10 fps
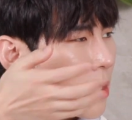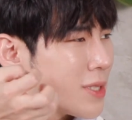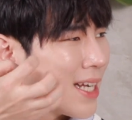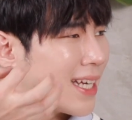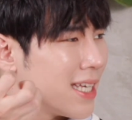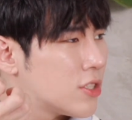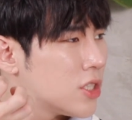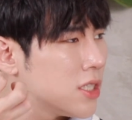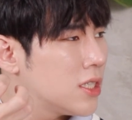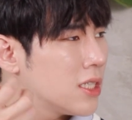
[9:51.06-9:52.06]
So it's getting
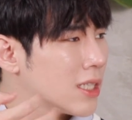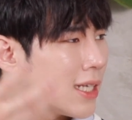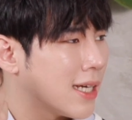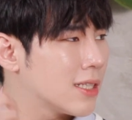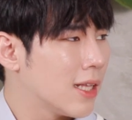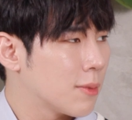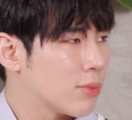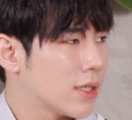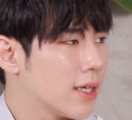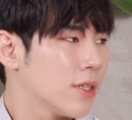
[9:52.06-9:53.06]
itchy and like, I had like
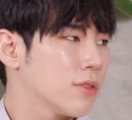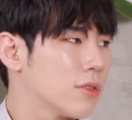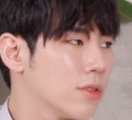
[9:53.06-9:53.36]
breakouts.